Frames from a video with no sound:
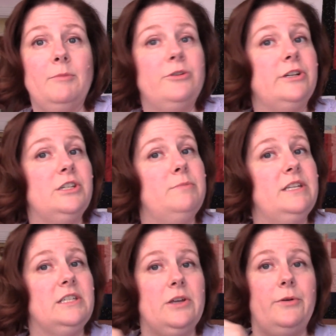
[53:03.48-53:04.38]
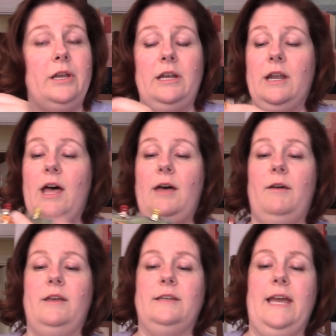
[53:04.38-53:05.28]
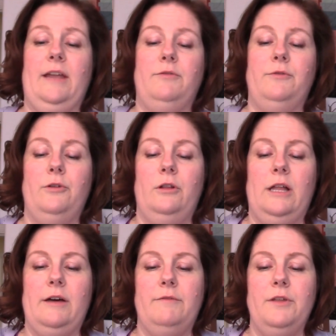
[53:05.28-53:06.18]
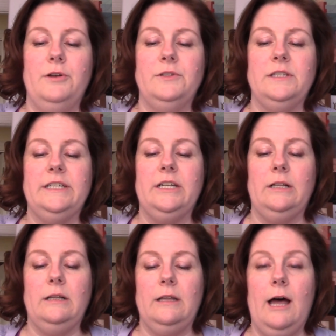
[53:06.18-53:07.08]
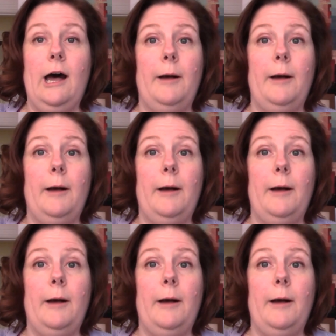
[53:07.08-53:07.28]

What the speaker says: going to be sewing a handful of those little